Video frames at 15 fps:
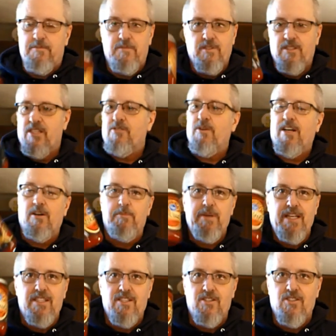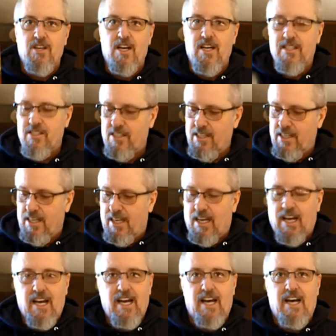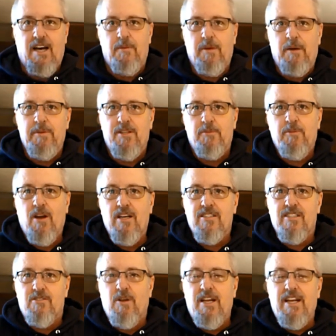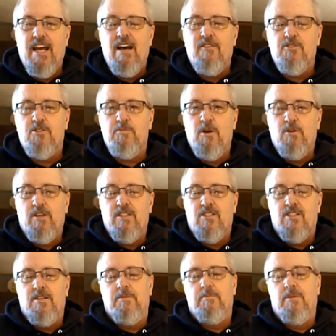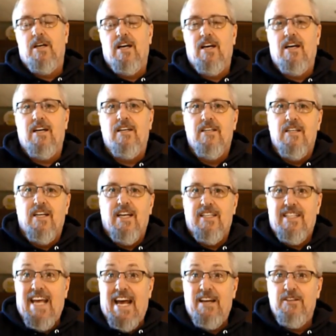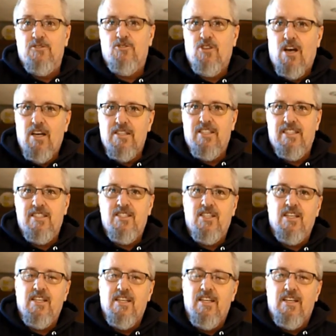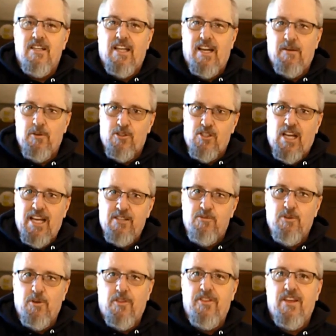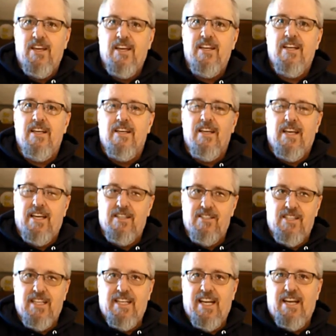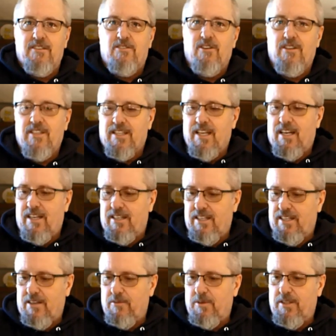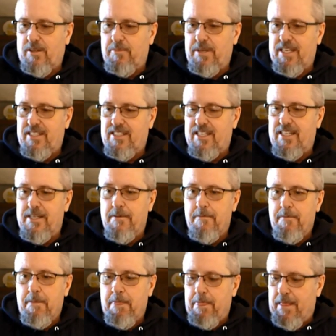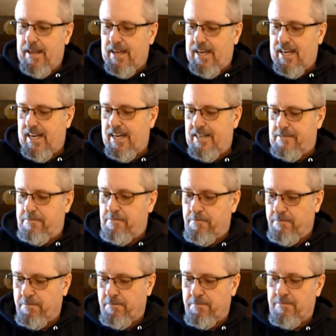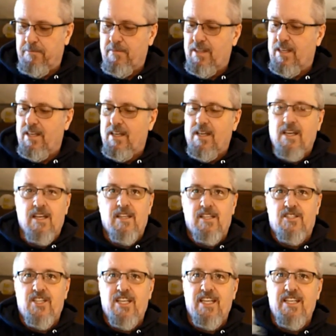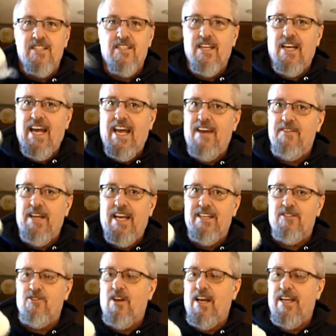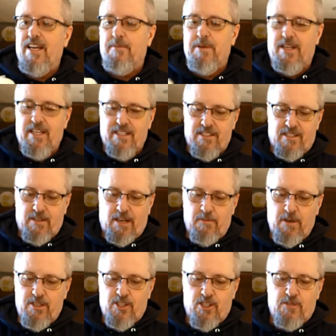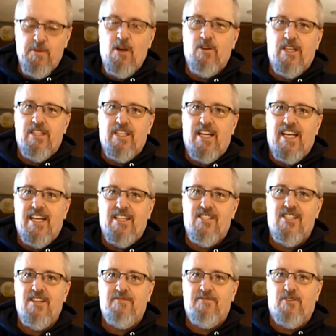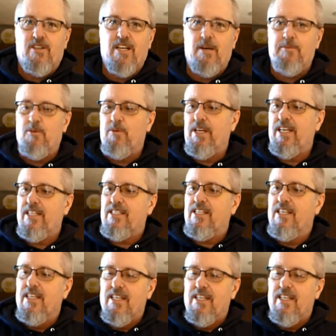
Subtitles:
Just regular pizza sauce. I'm in the process right now of smoking some Italian sausage that I'm going to slice real thin and stick it out there with the pizza. The cheese, haven't had to try it yet, because once you smoke it, you let it sit for a couple weeks.